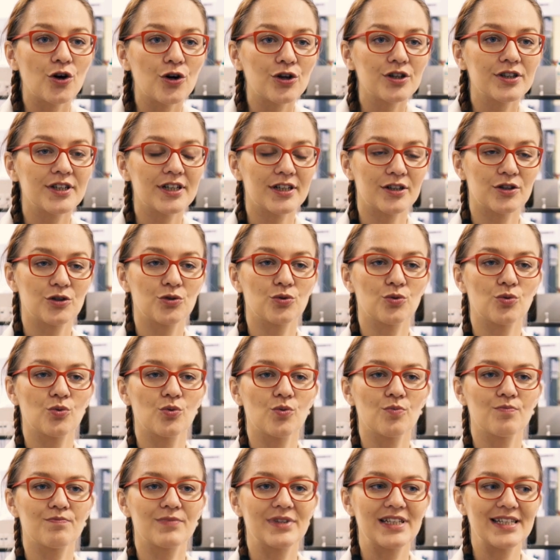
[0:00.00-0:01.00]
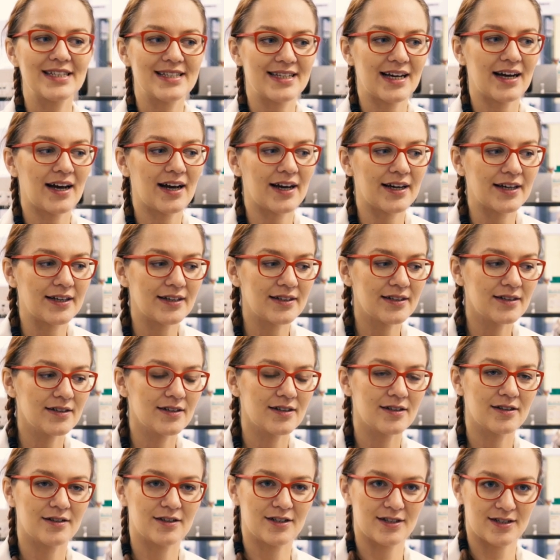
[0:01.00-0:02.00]
order to design
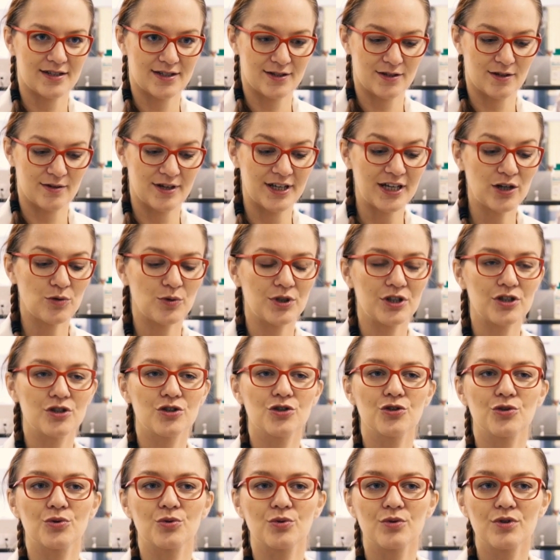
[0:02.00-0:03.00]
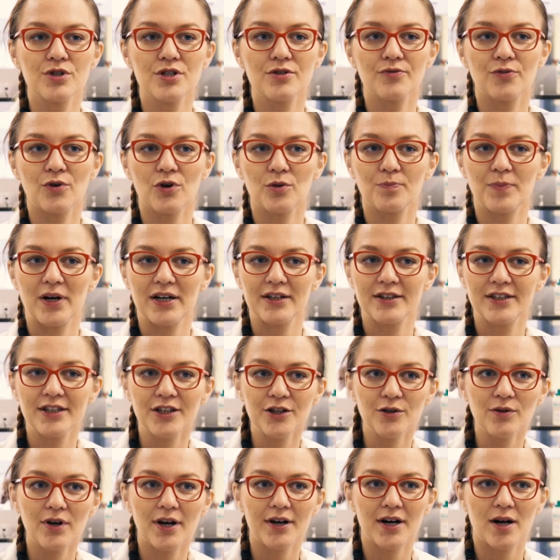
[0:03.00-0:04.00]
these liquid tools for
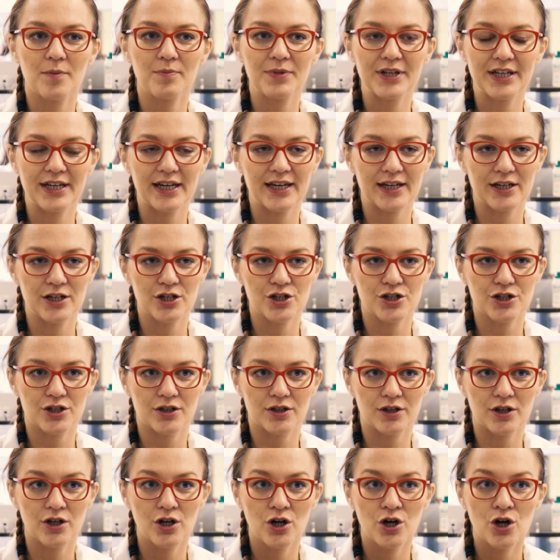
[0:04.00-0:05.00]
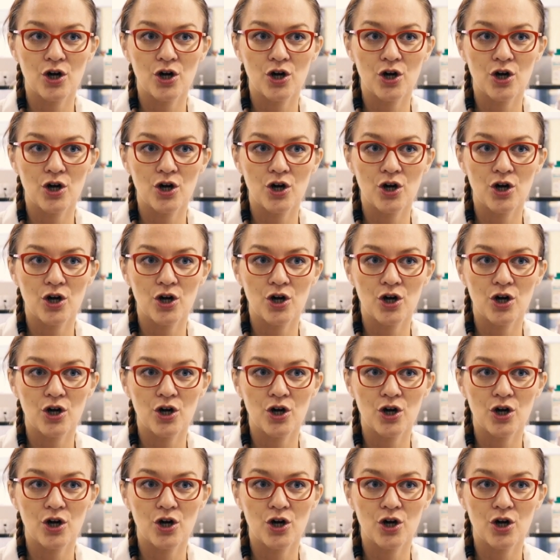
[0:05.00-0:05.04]
particular application.